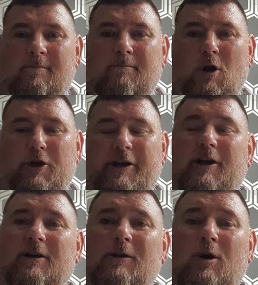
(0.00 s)
Morning
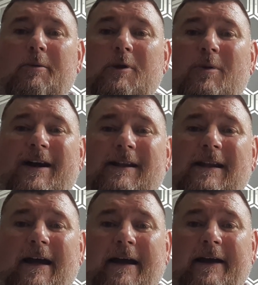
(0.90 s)
all, hope you're well.
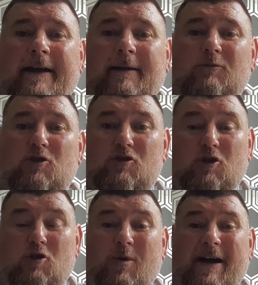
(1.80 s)
Just
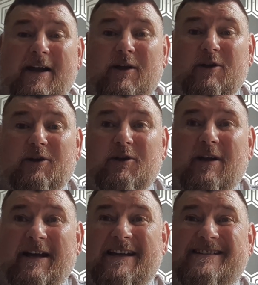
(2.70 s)
quite
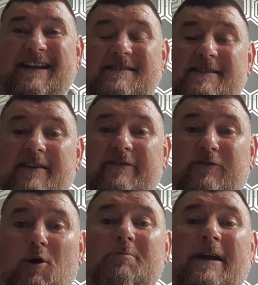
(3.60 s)
an extensive
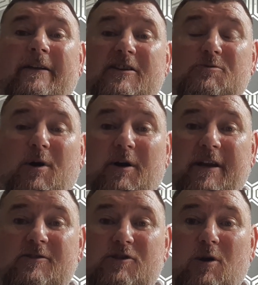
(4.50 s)
update this
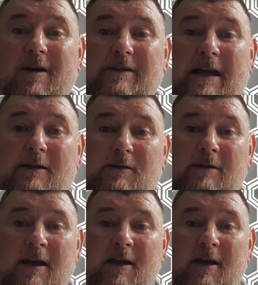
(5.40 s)
morning, so I'll